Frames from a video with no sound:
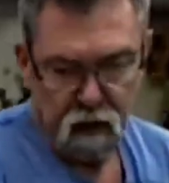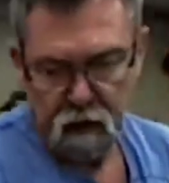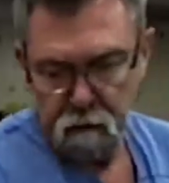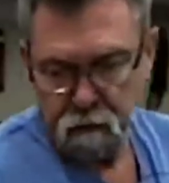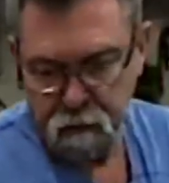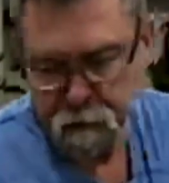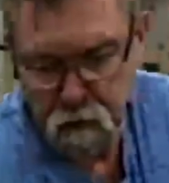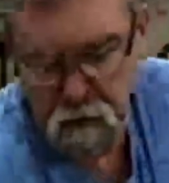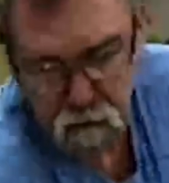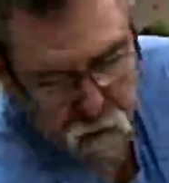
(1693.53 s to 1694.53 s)

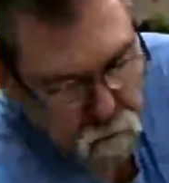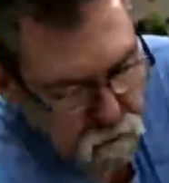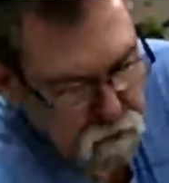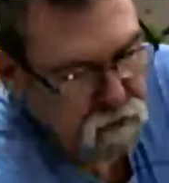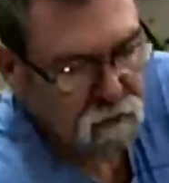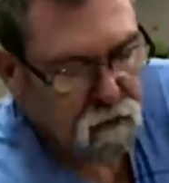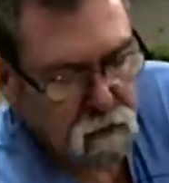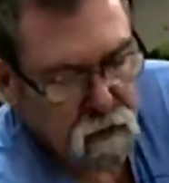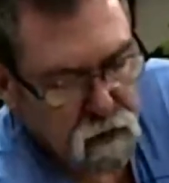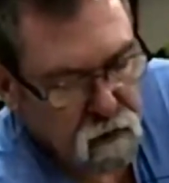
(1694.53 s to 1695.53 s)
I'm going to put this
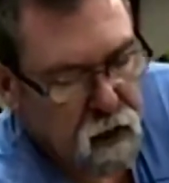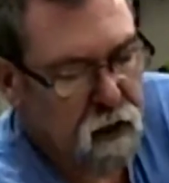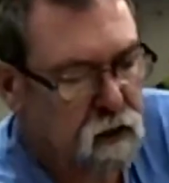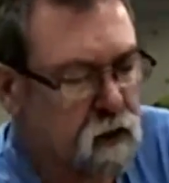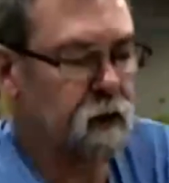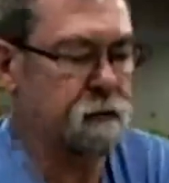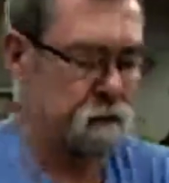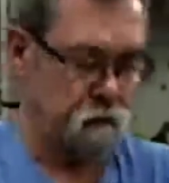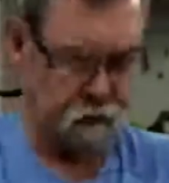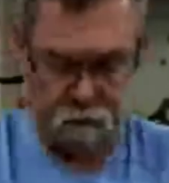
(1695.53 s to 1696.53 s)
straight edge on it
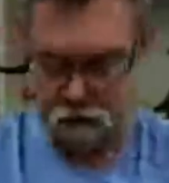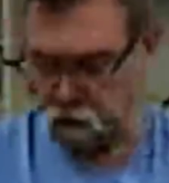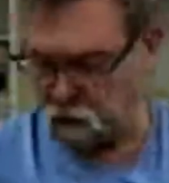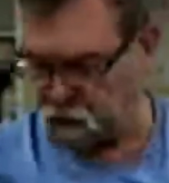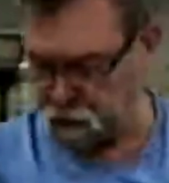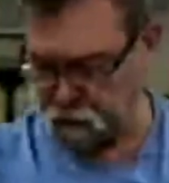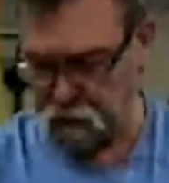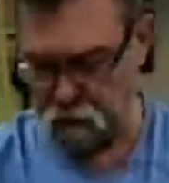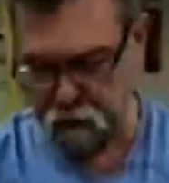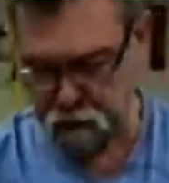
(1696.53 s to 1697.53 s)
because I'm
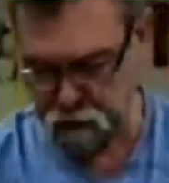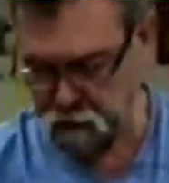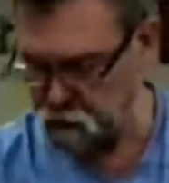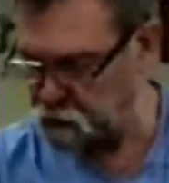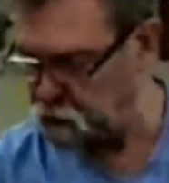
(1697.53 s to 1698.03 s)
curious.